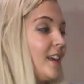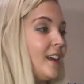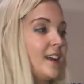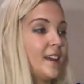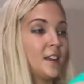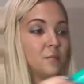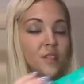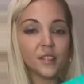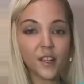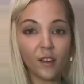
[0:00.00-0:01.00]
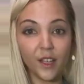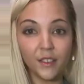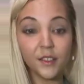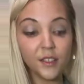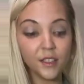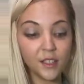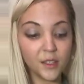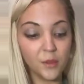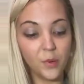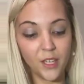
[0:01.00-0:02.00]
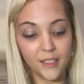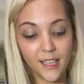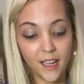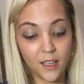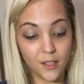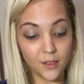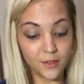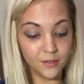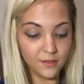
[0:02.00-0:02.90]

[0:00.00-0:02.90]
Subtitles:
And I'm just going to put it down